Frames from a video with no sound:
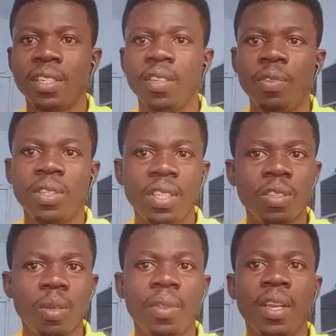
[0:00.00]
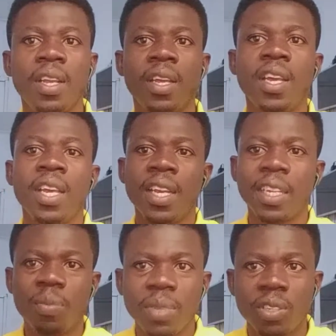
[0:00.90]
If you see something there,
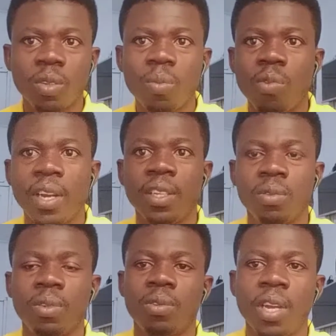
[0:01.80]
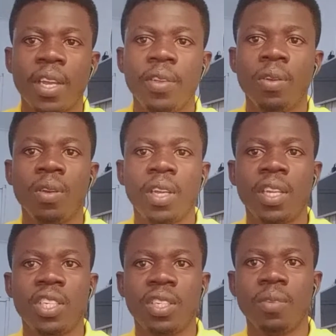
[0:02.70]
that means someone is tracking your
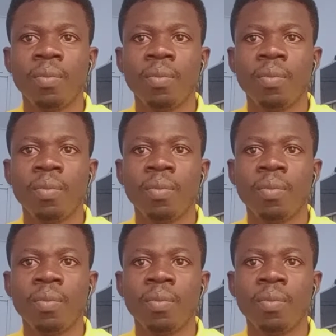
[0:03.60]
location.